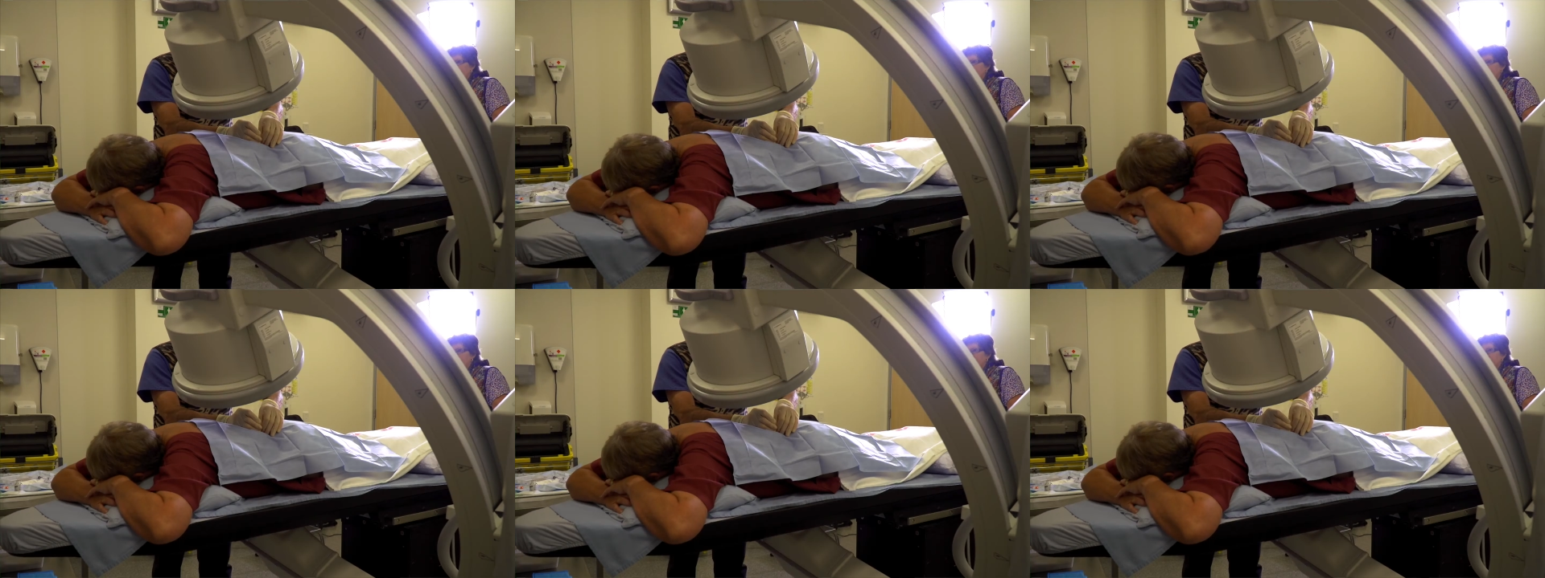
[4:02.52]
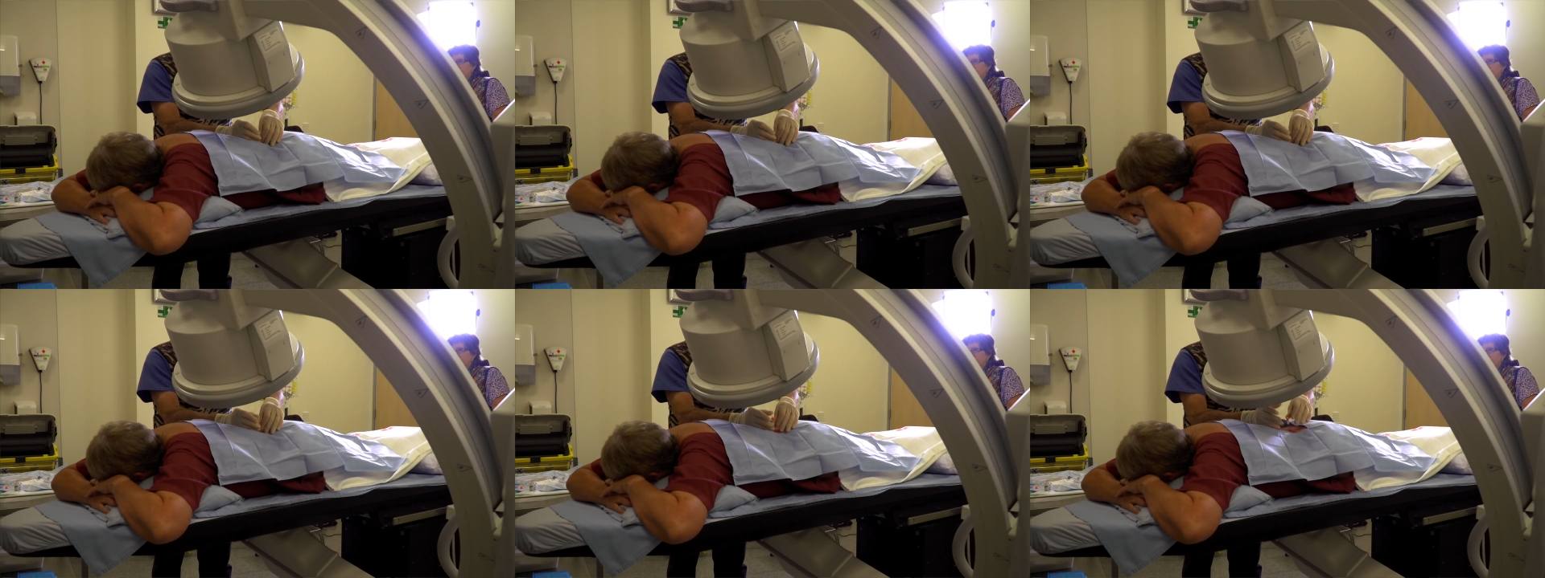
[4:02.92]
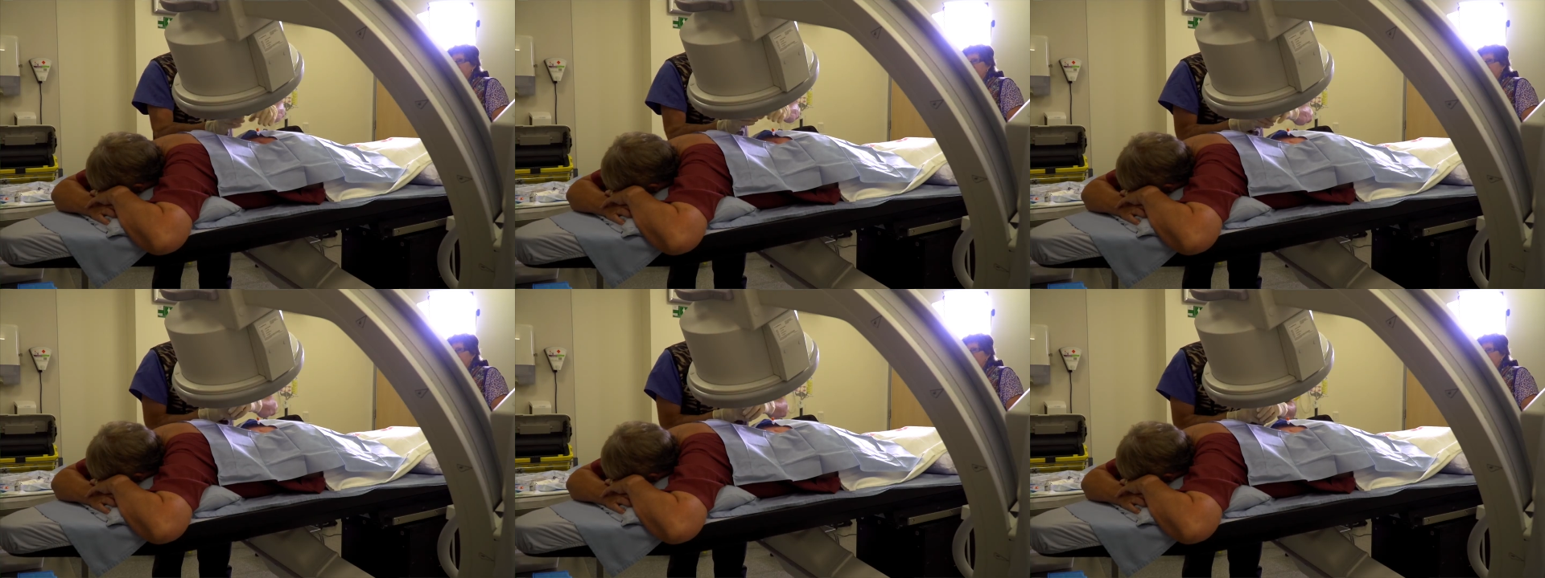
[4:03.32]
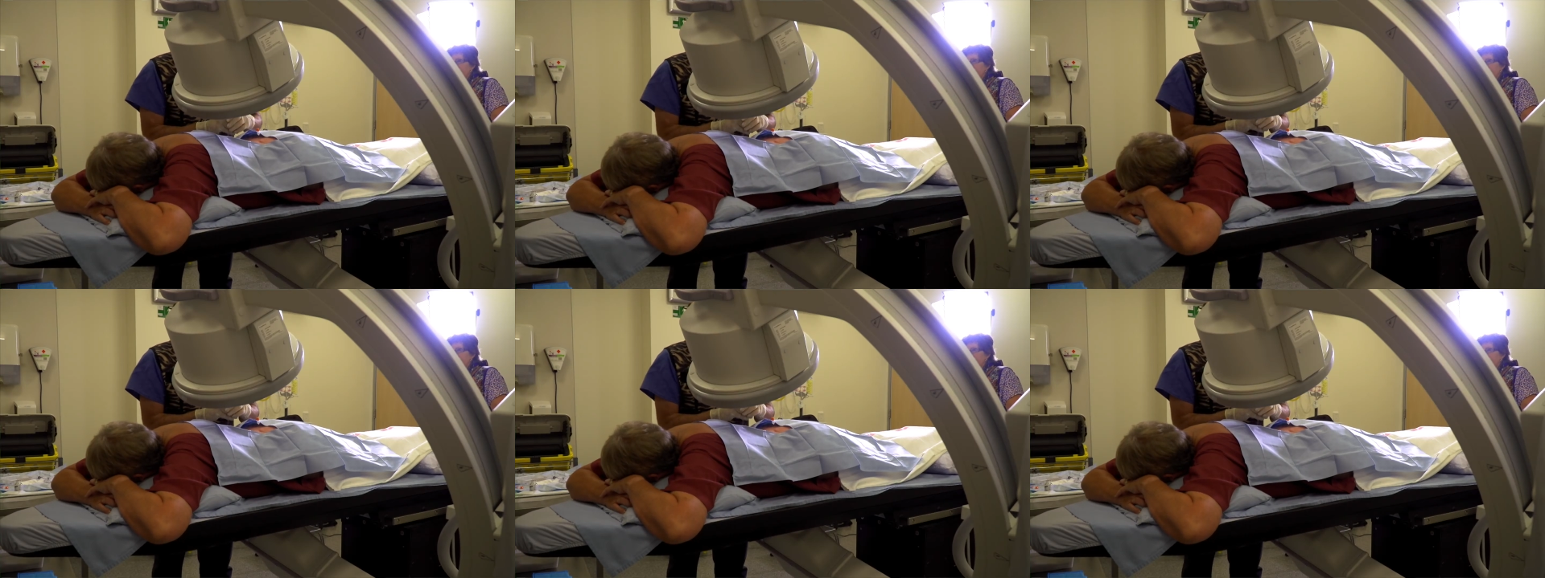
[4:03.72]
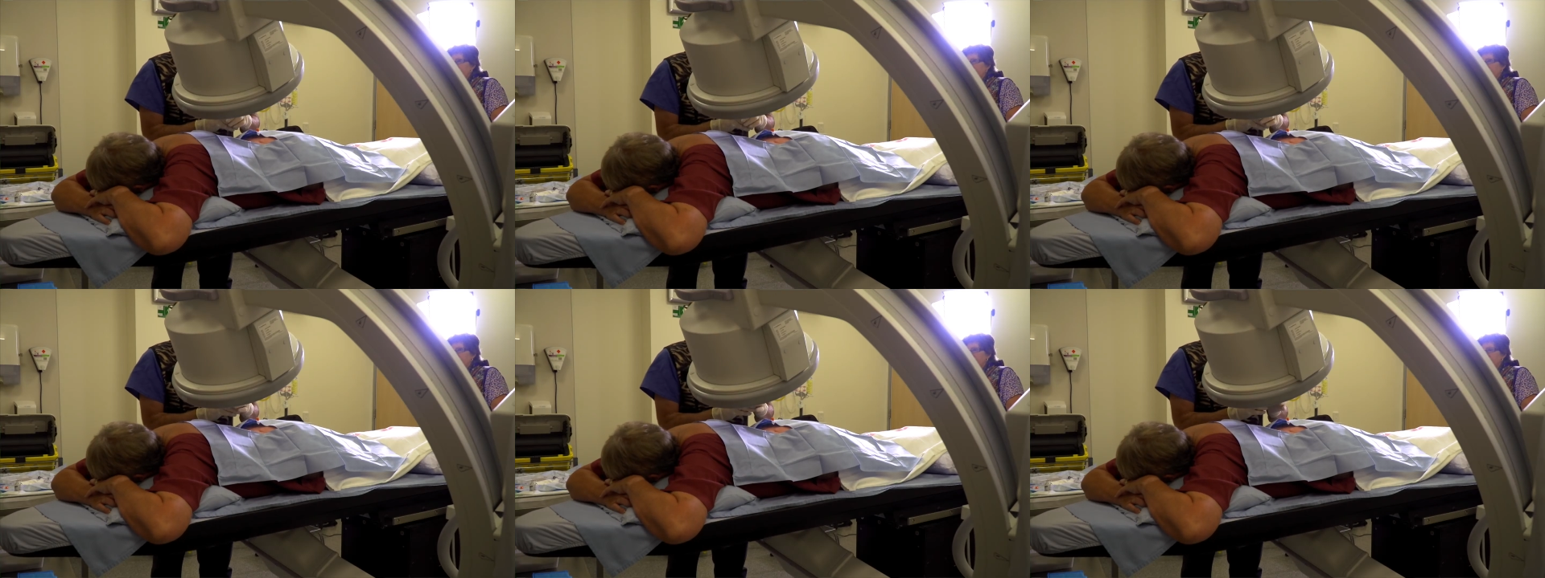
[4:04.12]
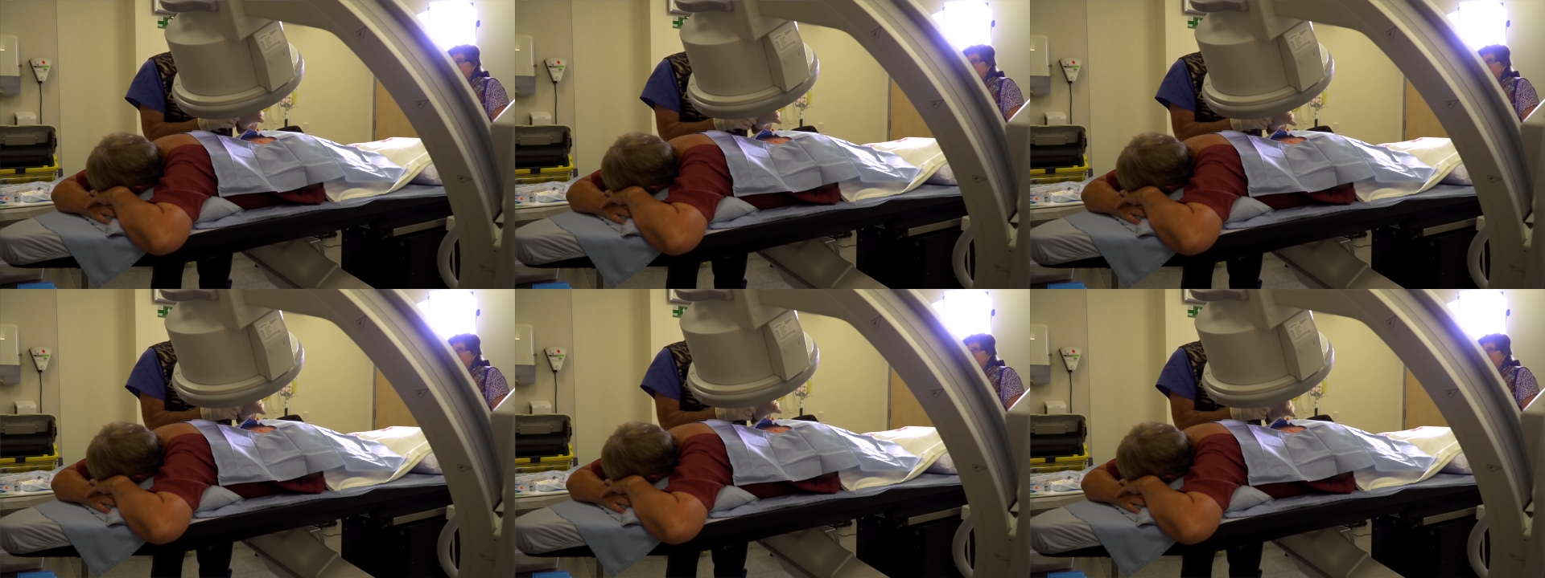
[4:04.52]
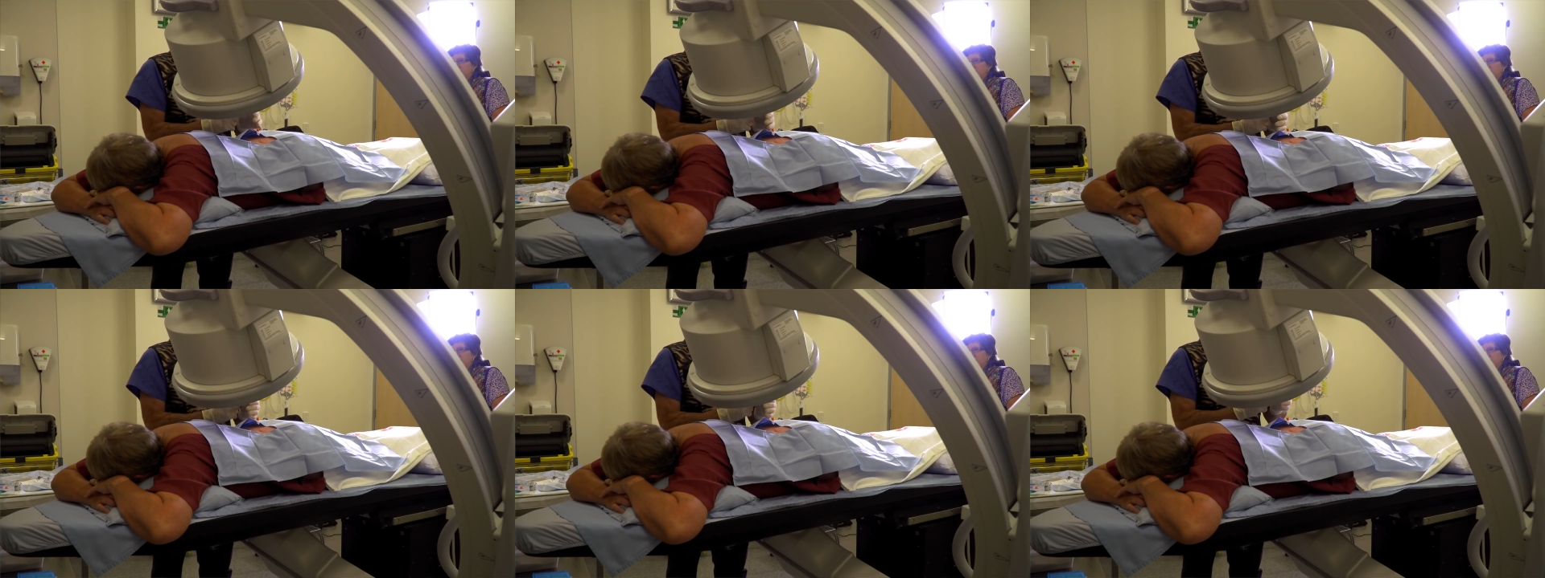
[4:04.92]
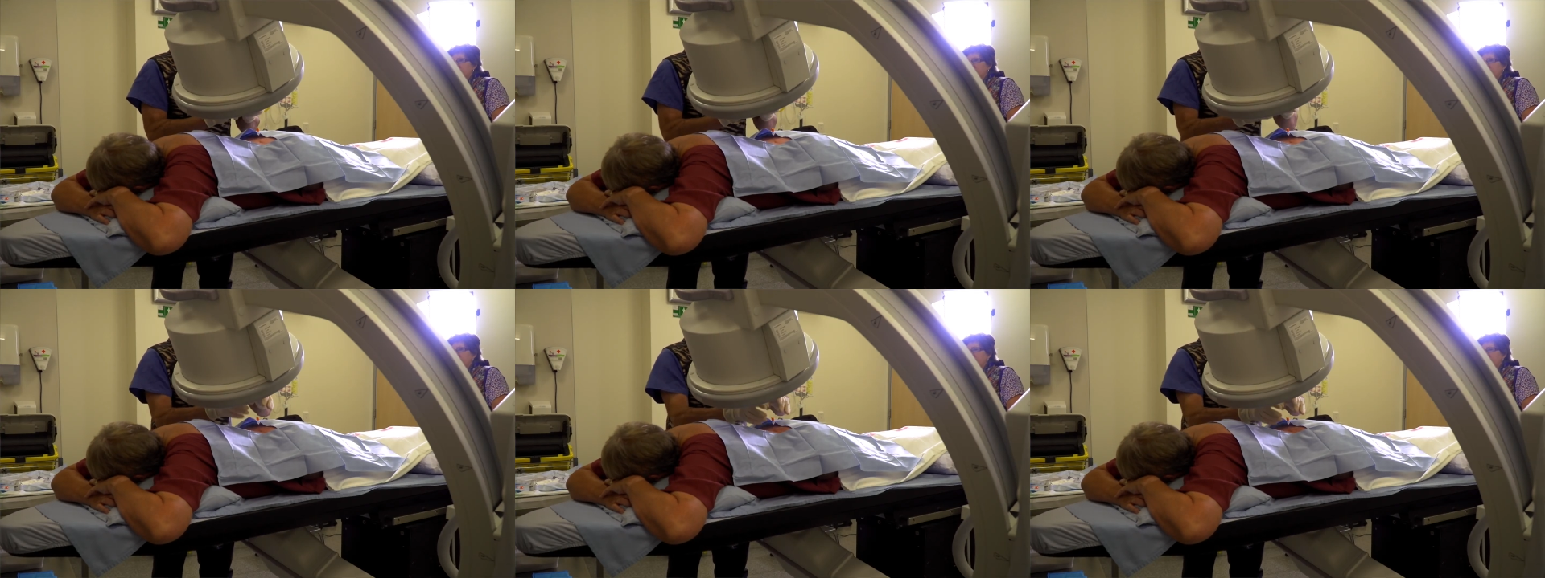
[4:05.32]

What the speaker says: Nobody's mouth can be seen.